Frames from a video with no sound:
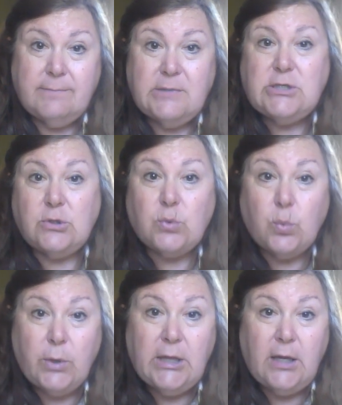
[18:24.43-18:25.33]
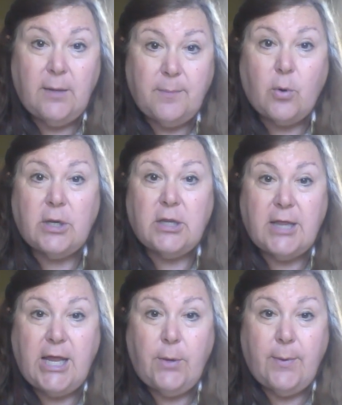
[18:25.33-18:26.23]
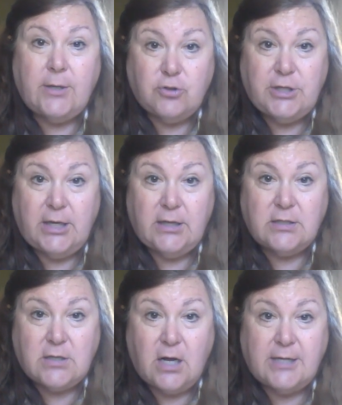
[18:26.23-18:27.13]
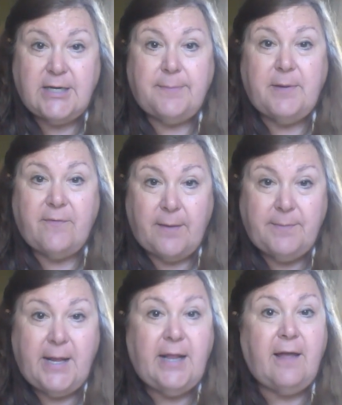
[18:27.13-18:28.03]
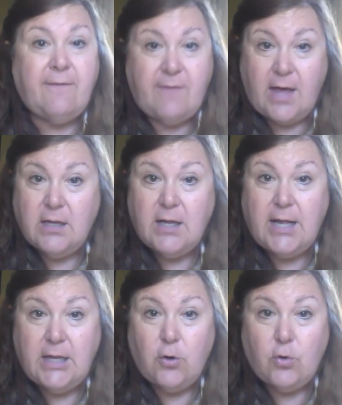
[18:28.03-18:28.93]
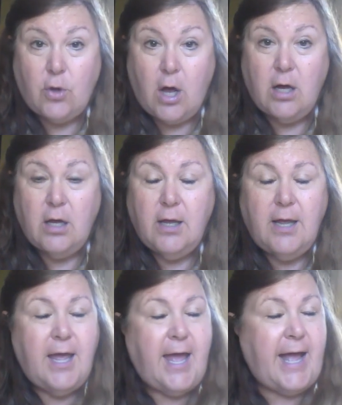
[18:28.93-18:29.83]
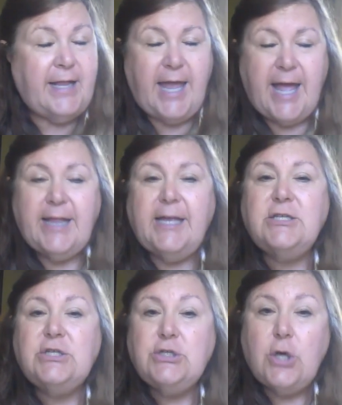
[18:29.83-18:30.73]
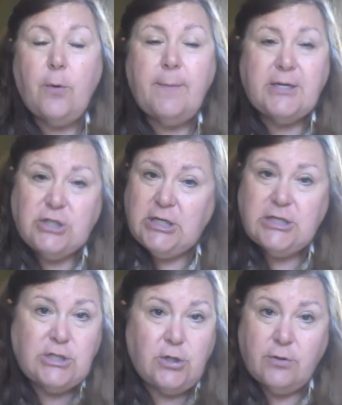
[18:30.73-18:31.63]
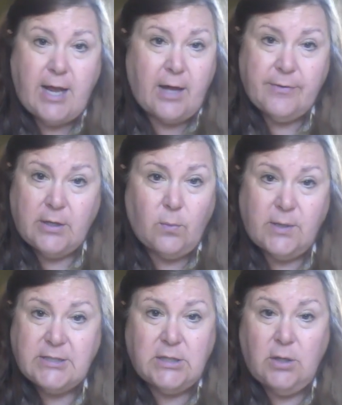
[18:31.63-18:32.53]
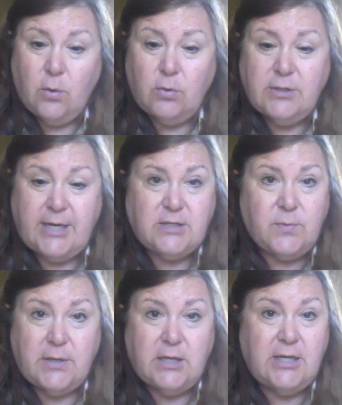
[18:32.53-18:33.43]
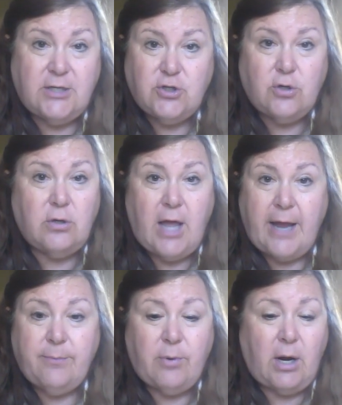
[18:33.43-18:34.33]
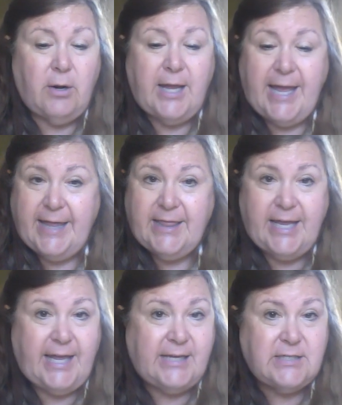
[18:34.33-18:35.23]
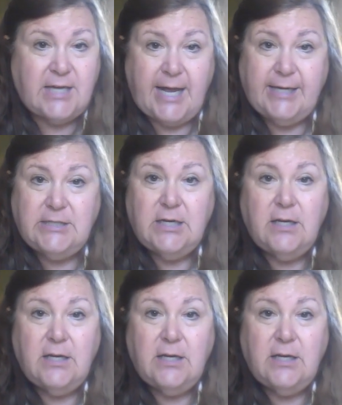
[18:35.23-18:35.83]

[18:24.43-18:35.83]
So it's really important that you understand this concept of updating and validating your law. And again, it's so much easier now than it was in the old days with the digital library. Hit the key site,